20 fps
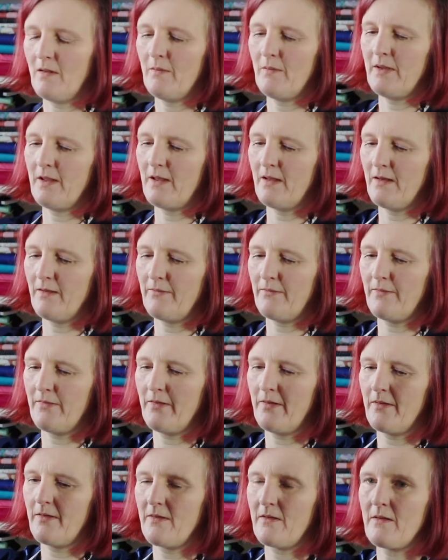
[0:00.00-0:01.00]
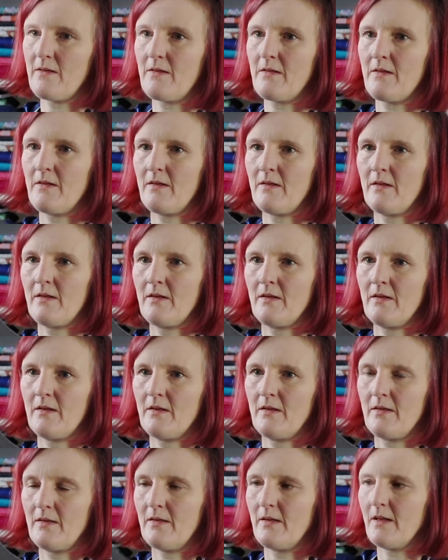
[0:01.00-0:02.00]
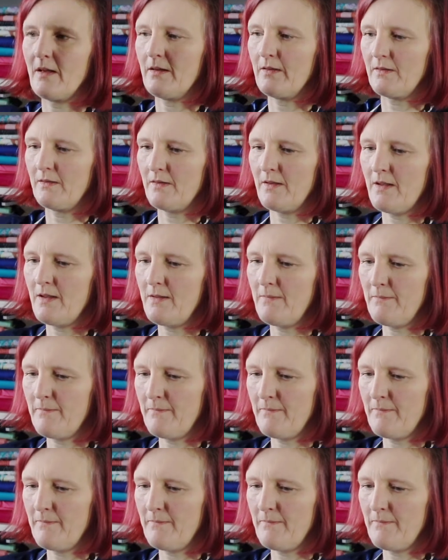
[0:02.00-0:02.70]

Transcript: we have that seam.